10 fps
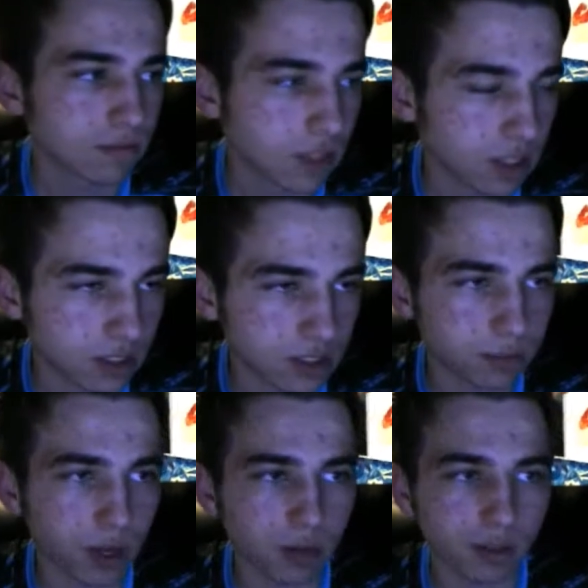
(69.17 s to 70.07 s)
he's
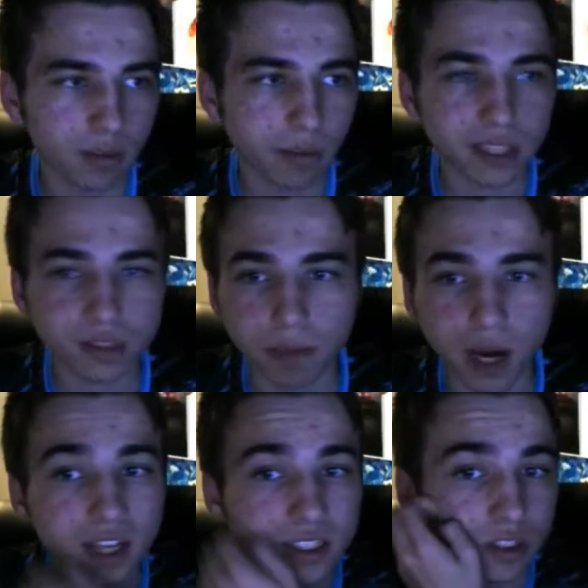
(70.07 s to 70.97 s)
probably the best
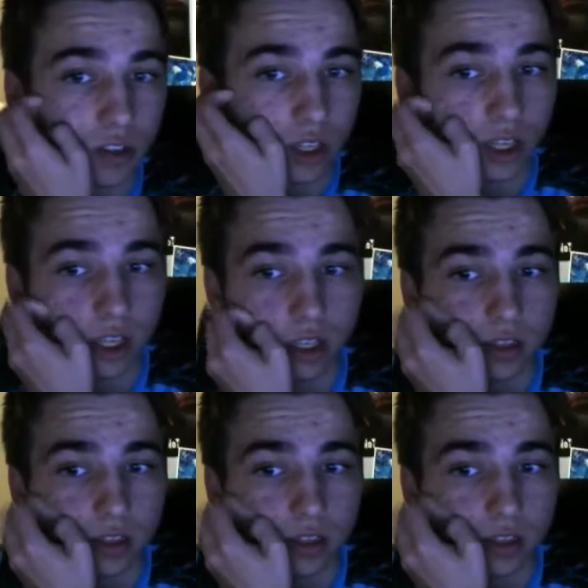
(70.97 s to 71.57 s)
boss you can get